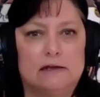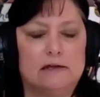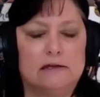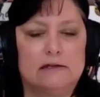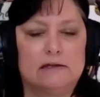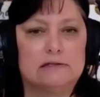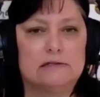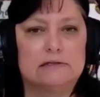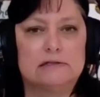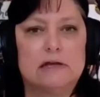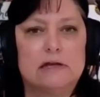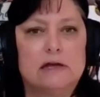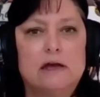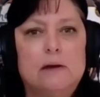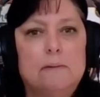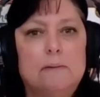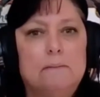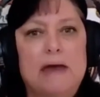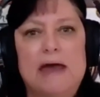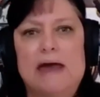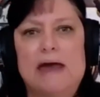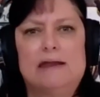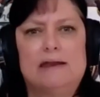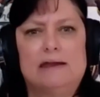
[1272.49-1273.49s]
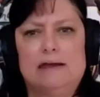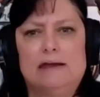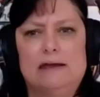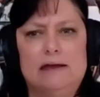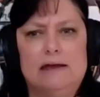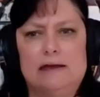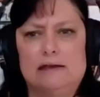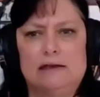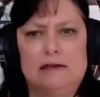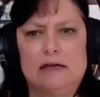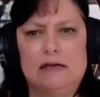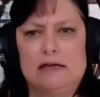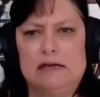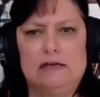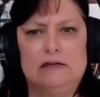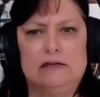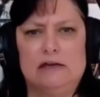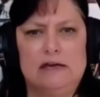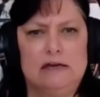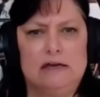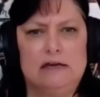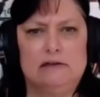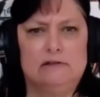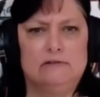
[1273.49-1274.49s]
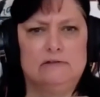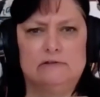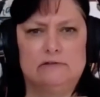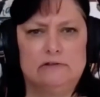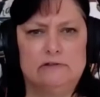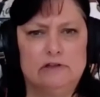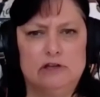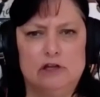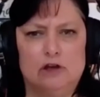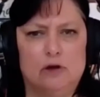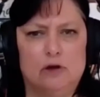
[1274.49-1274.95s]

is petty and he's